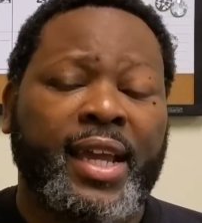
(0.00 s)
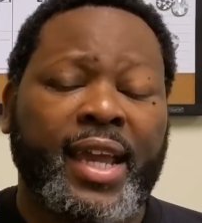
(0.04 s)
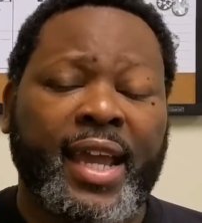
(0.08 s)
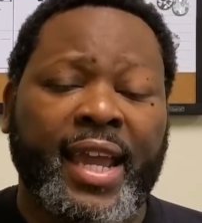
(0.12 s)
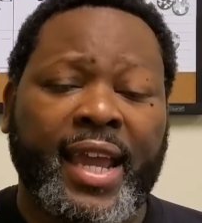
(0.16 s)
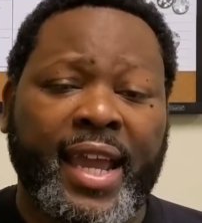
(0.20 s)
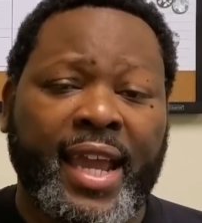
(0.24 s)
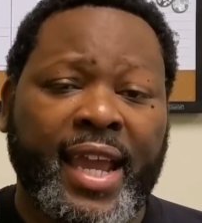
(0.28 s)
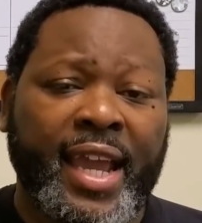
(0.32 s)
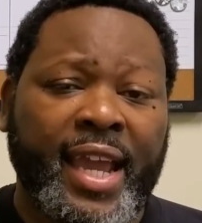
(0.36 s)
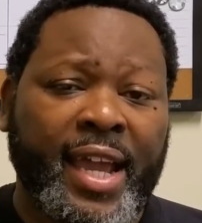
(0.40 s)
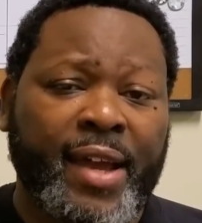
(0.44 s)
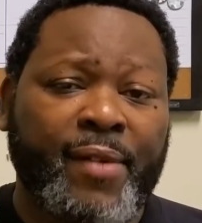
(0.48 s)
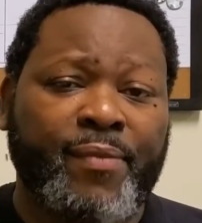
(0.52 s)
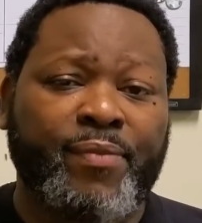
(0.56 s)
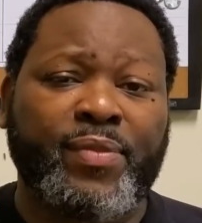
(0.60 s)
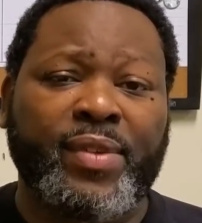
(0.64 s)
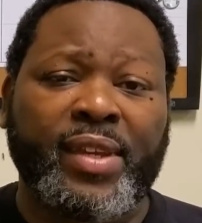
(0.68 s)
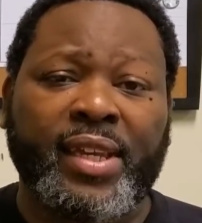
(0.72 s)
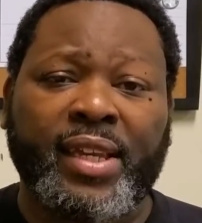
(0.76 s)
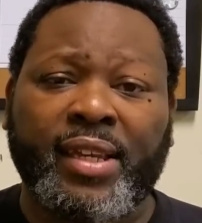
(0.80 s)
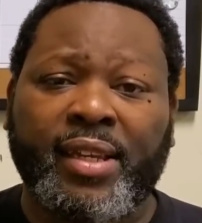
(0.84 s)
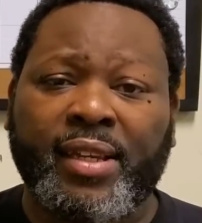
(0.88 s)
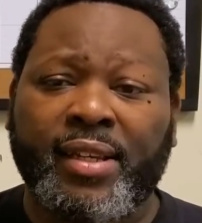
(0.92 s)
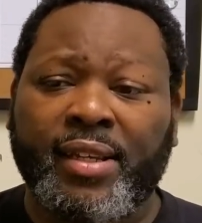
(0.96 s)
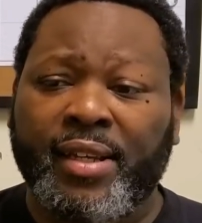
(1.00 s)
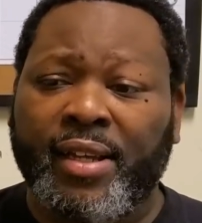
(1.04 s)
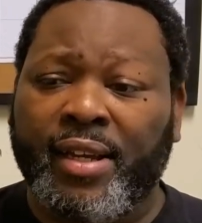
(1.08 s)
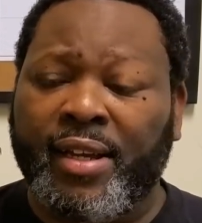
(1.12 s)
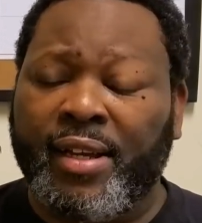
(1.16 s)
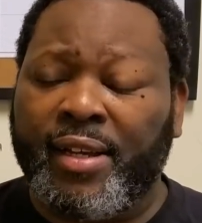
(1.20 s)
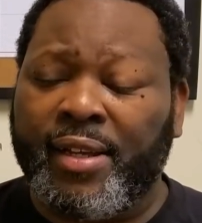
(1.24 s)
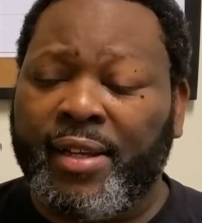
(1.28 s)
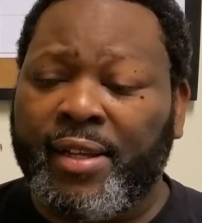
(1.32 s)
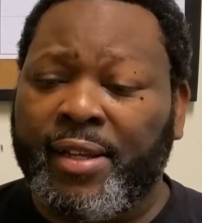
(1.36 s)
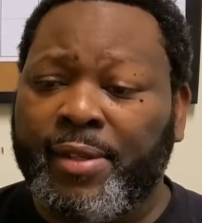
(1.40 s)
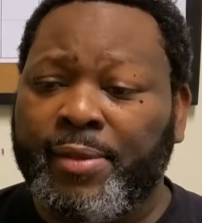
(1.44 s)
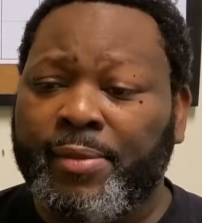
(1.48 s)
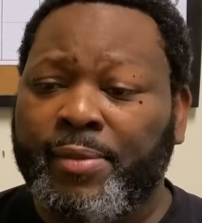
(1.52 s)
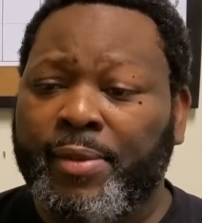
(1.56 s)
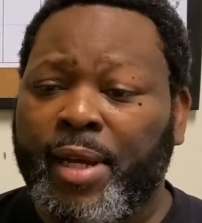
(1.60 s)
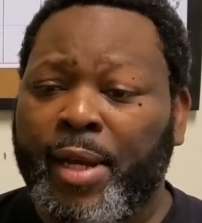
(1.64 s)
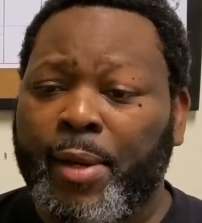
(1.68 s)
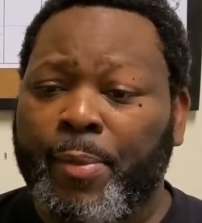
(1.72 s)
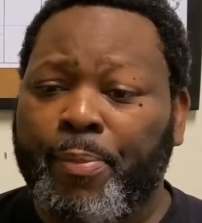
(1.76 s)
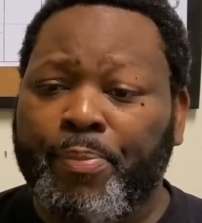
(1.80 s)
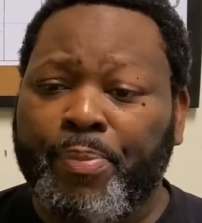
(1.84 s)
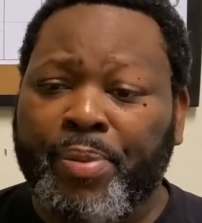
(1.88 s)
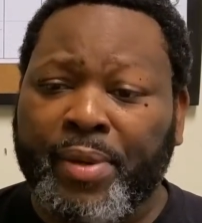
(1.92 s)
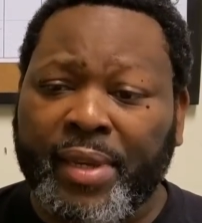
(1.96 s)
and have the
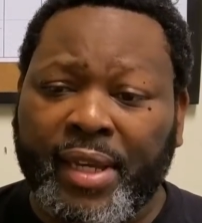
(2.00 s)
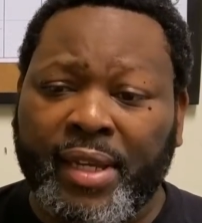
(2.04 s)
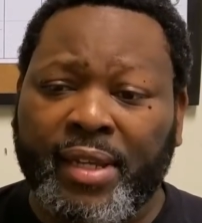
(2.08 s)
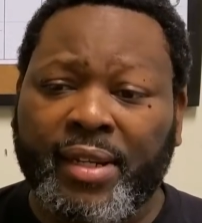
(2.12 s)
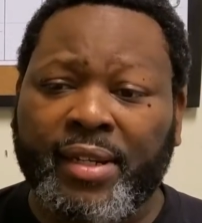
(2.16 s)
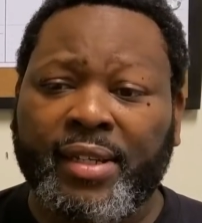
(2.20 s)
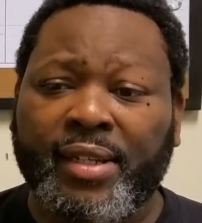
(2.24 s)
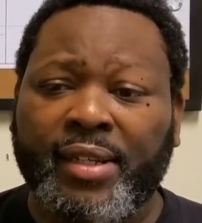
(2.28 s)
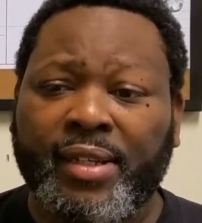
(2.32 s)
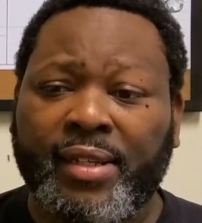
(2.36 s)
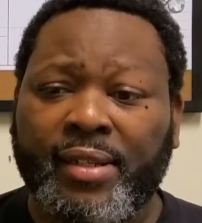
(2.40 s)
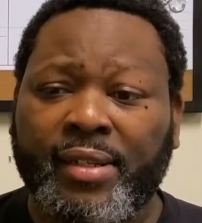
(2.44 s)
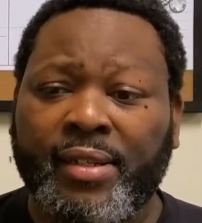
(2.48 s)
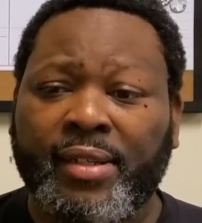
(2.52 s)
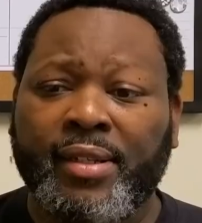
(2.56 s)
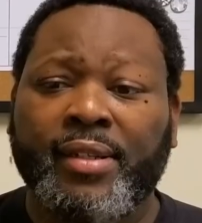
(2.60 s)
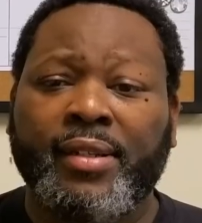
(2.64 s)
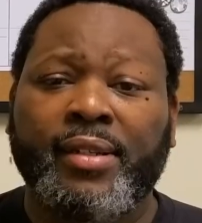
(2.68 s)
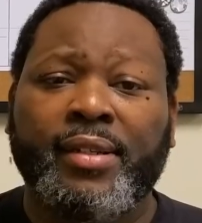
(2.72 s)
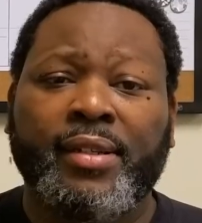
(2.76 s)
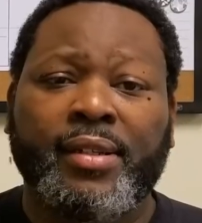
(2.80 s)
appealment